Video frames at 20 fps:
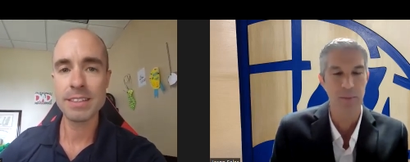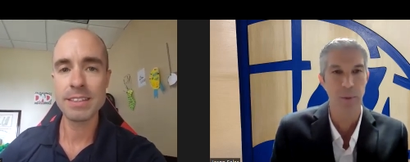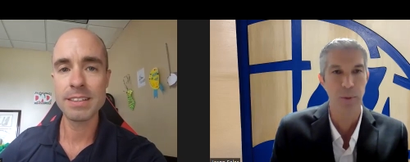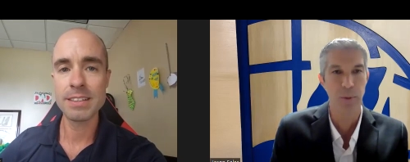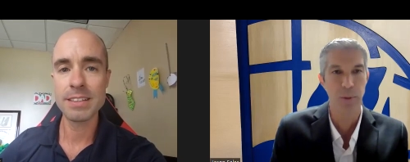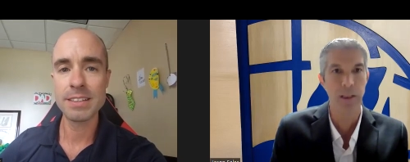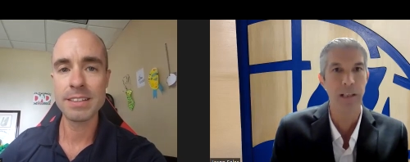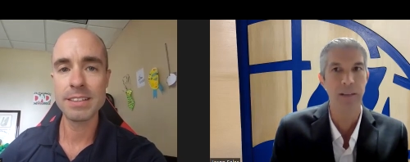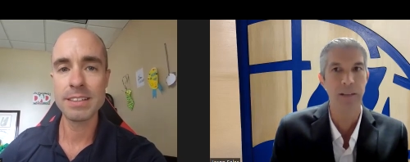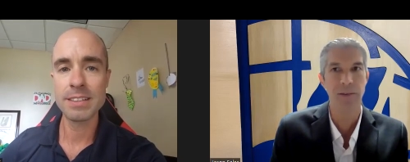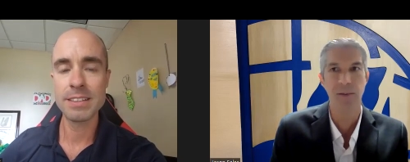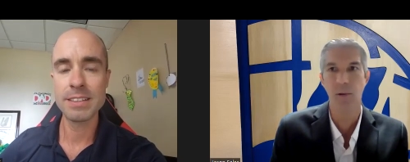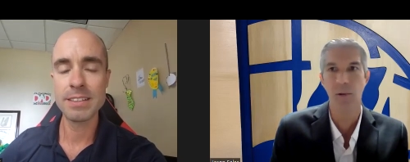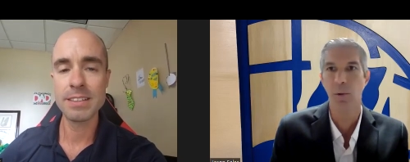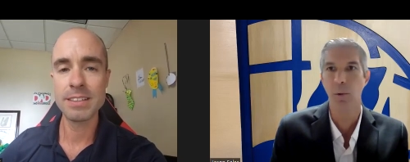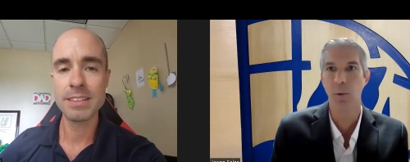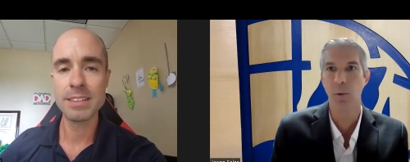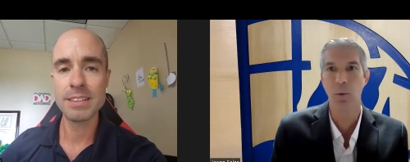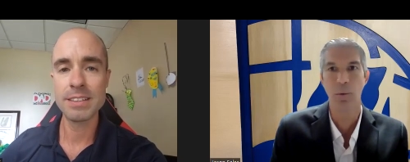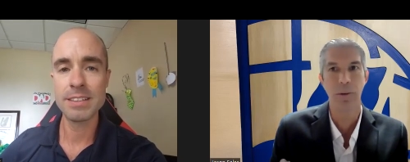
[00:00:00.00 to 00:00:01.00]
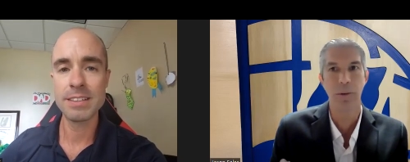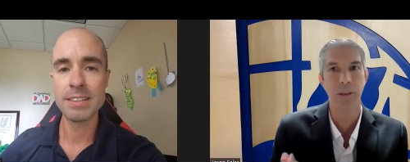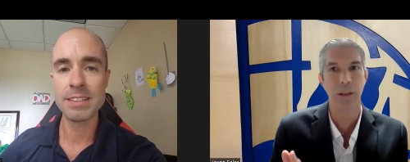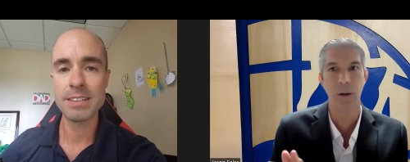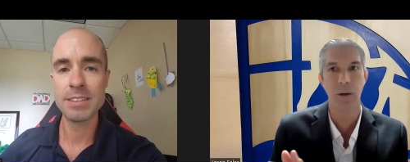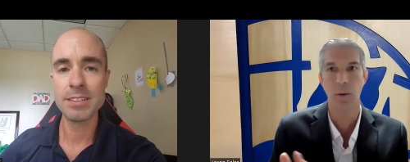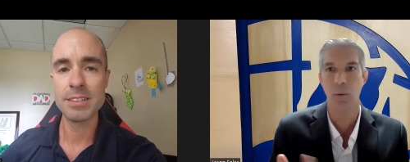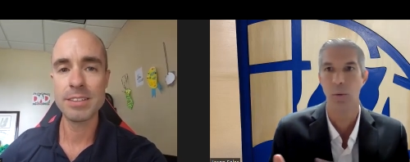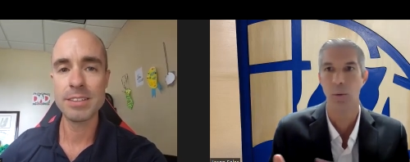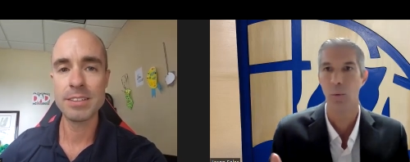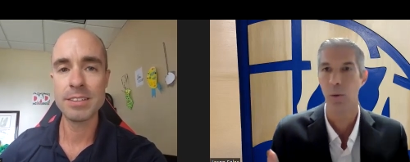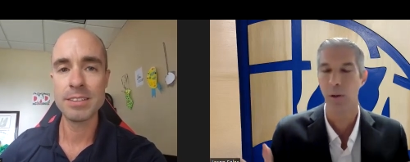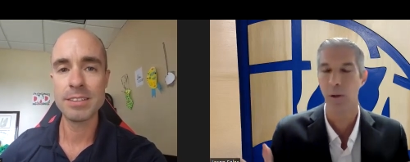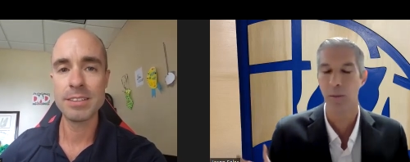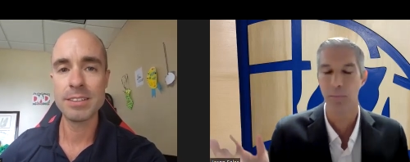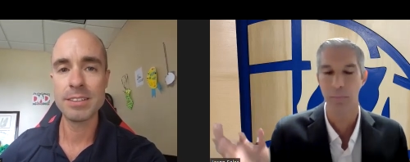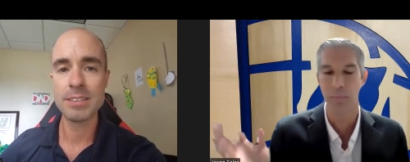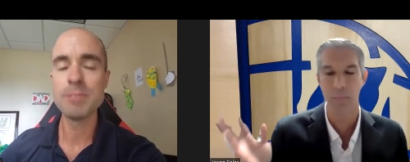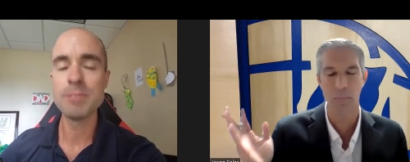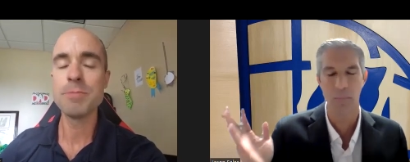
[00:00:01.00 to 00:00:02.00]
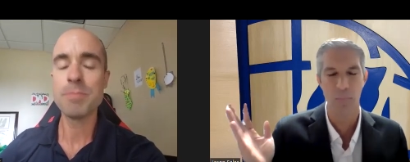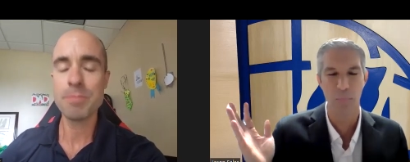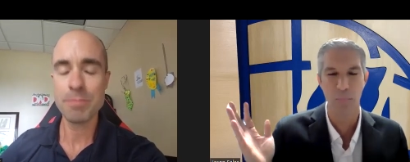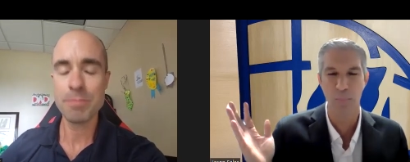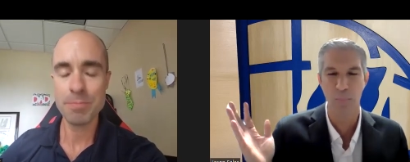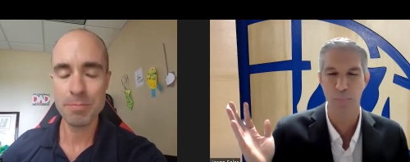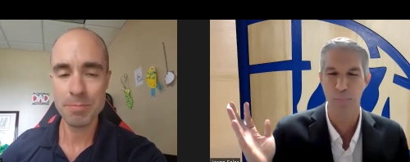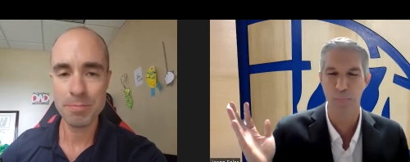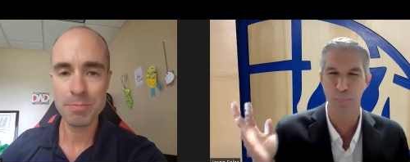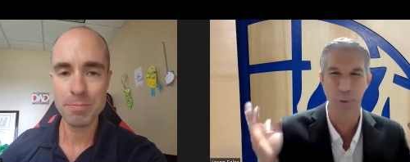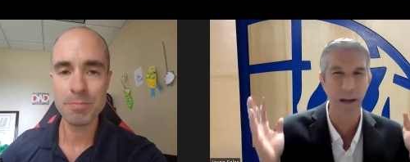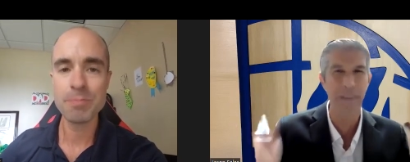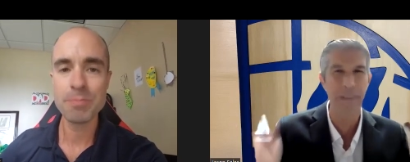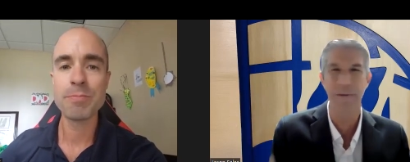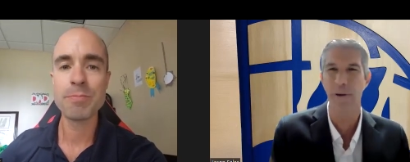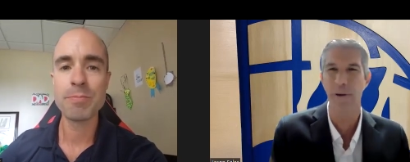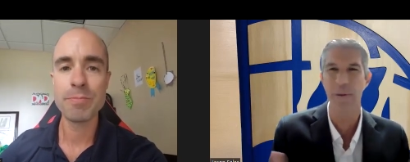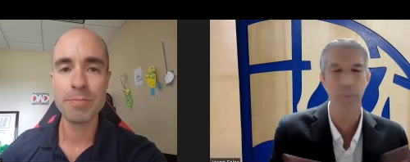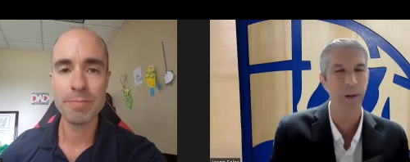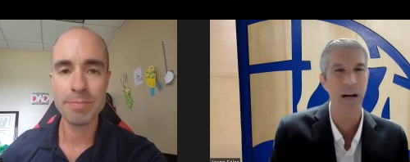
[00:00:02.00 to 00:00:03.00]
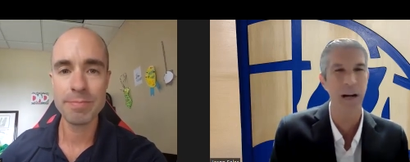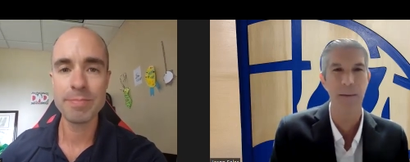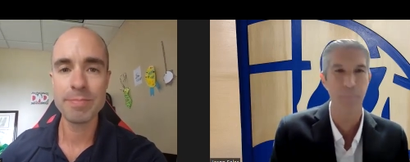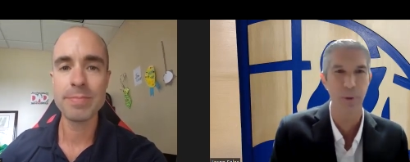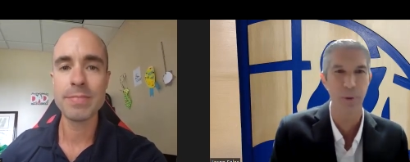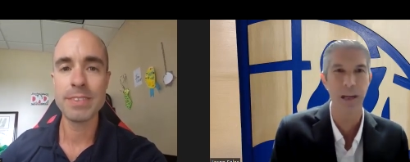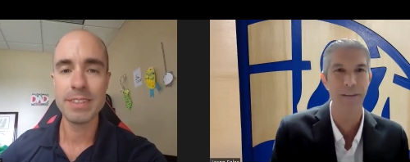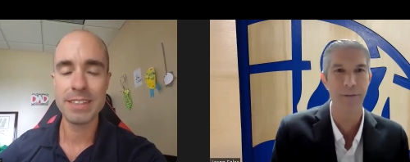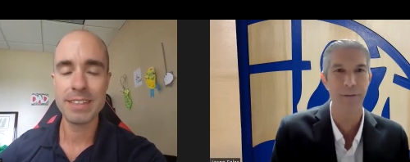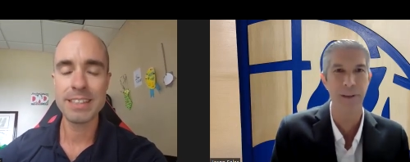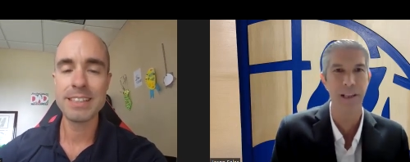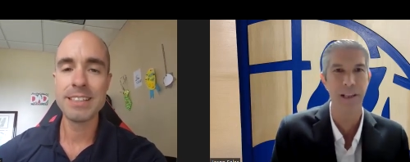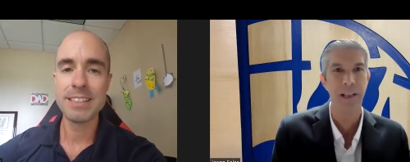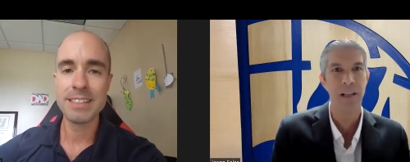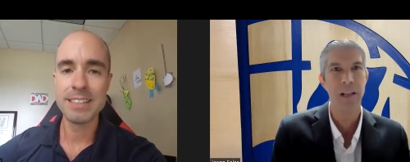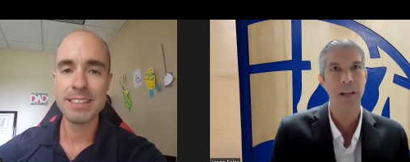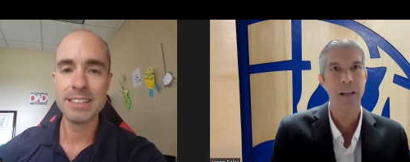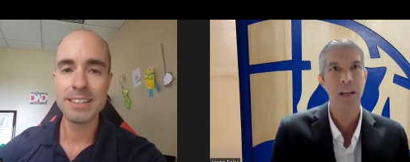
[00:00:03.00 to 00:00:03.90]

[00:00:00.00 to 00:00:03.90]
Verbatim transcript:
Speaker 1: Marines who, you know, were bravery beyond bravery,